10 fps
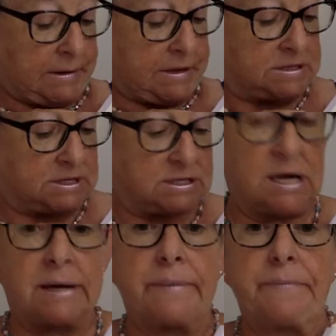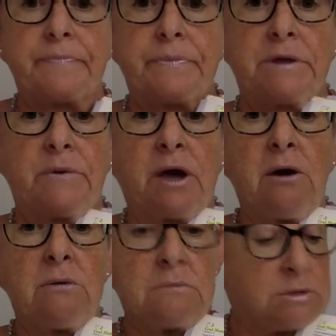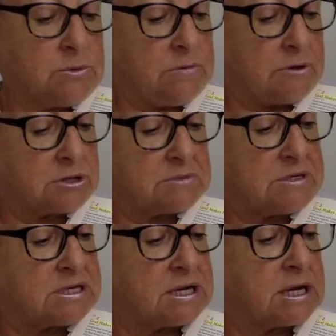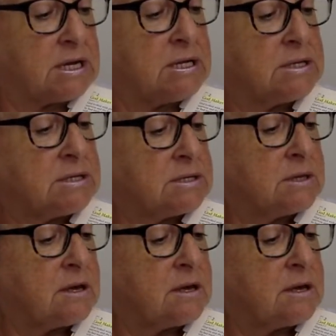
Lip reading: As I say, here we go. So we've got some stickies.